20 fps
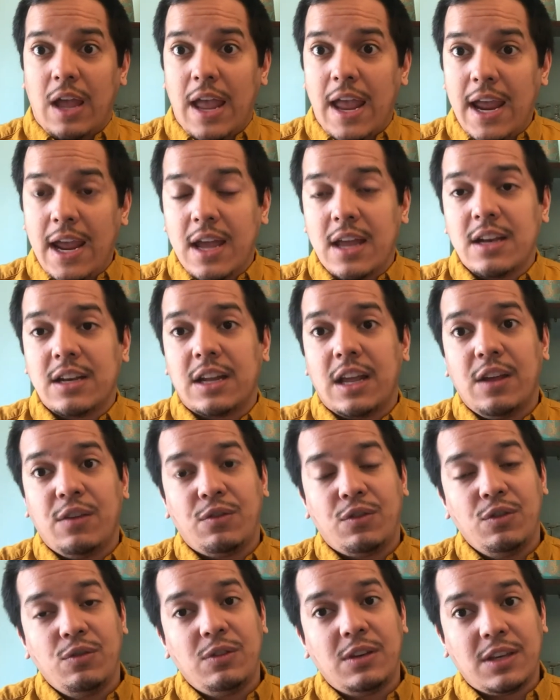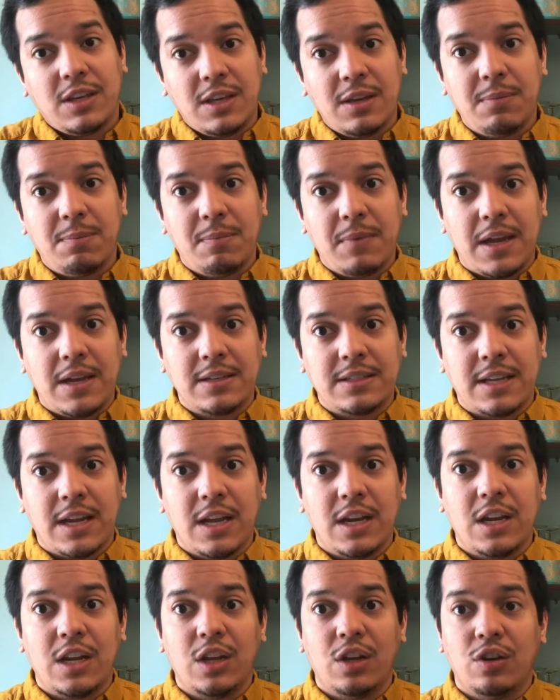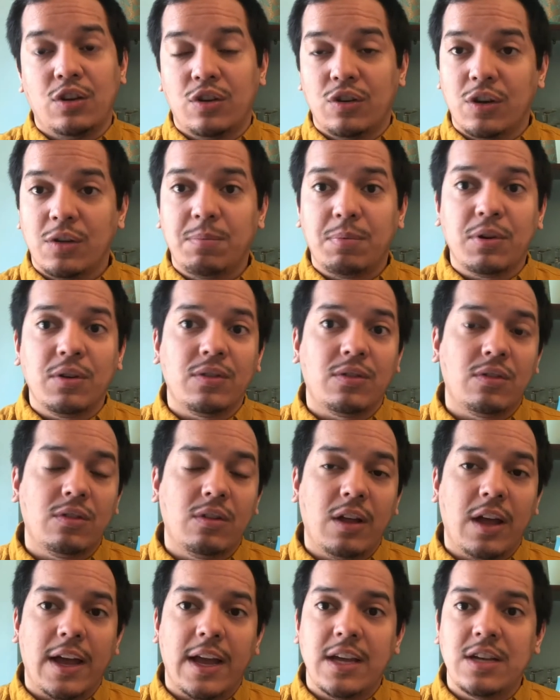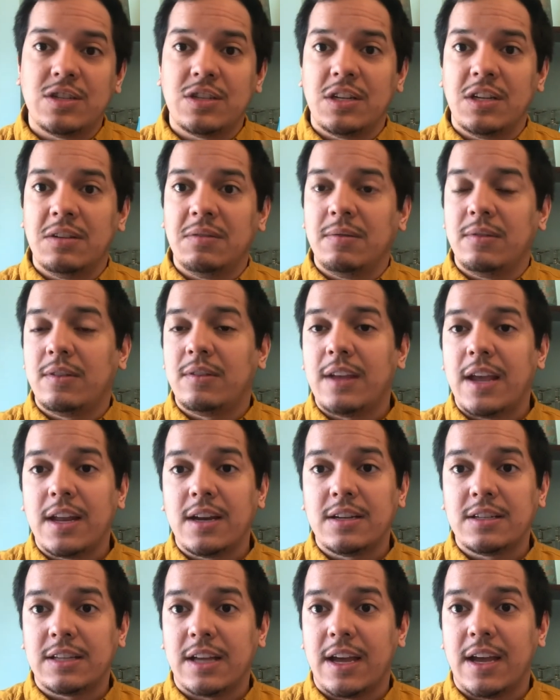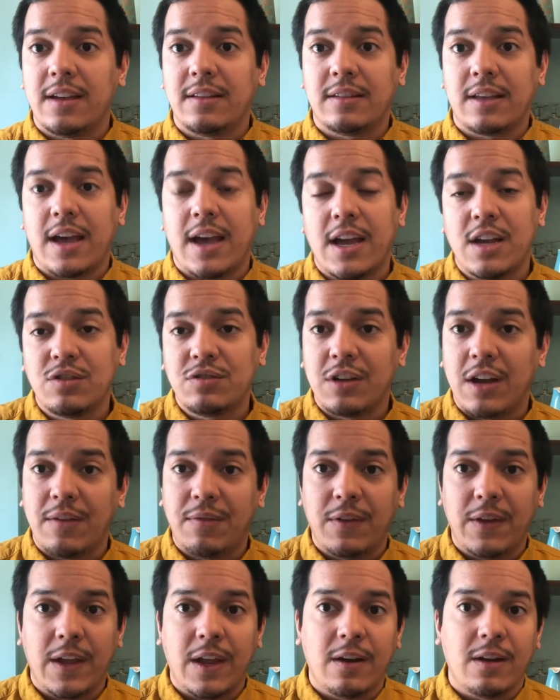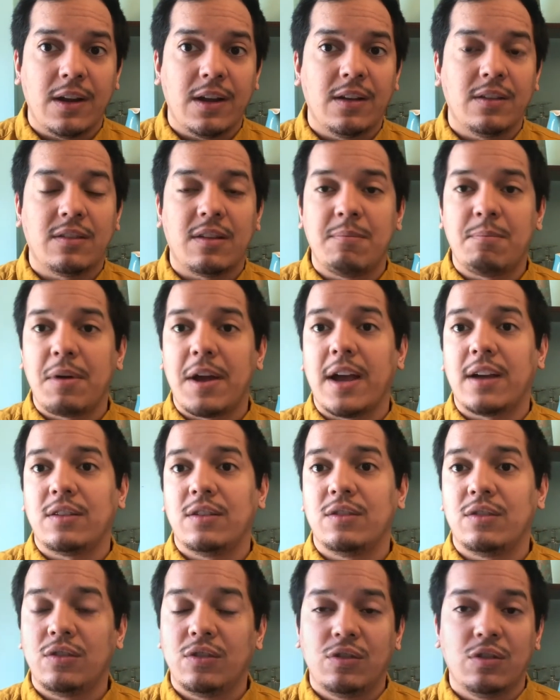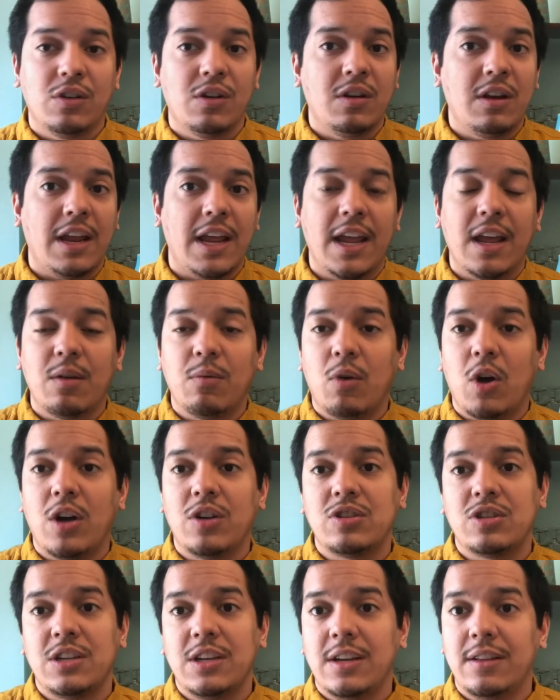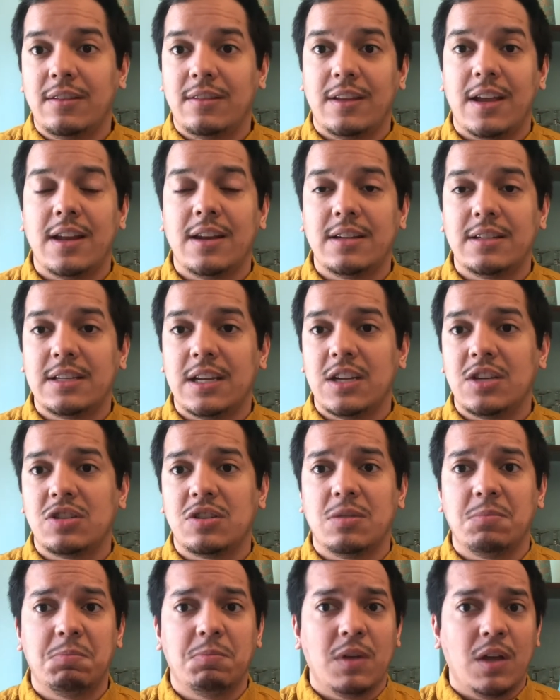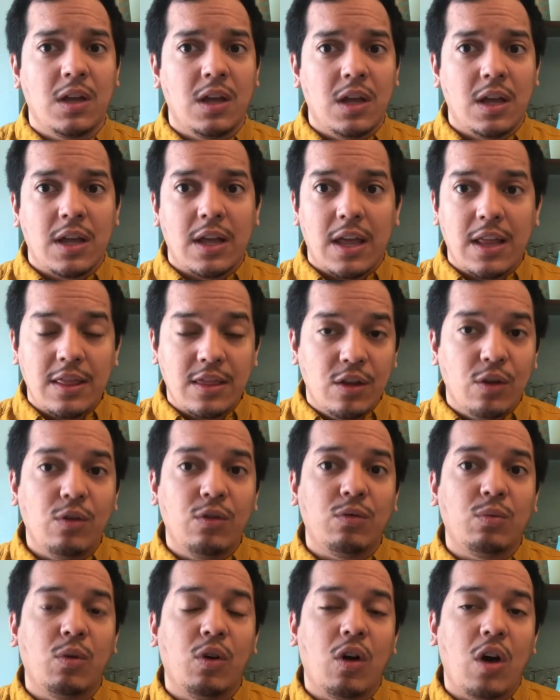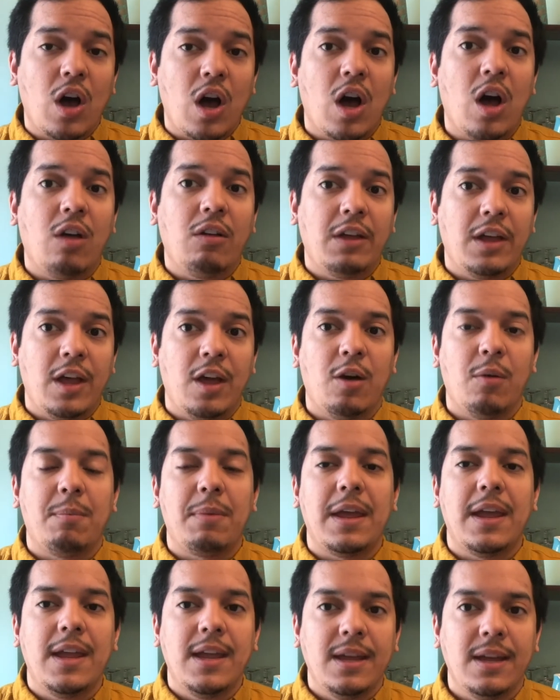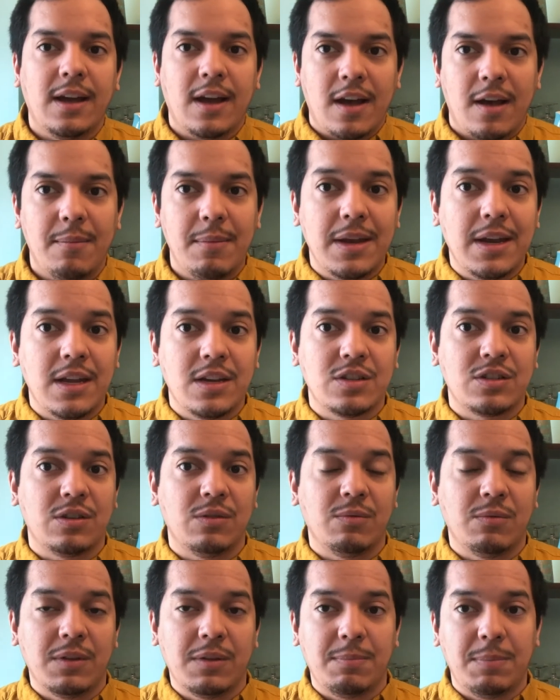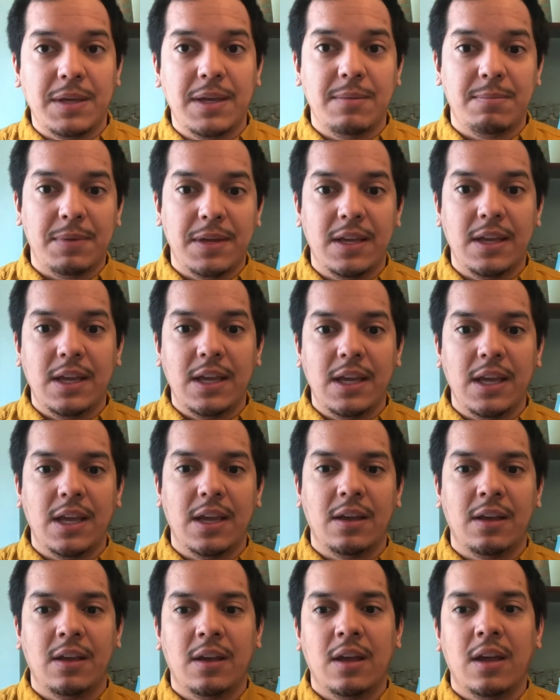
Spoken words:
And if you keep maintaining good personal hygiene, sanitize high traffic areas, and practice good hand washing and sanitation, those will all help in combination with PPE.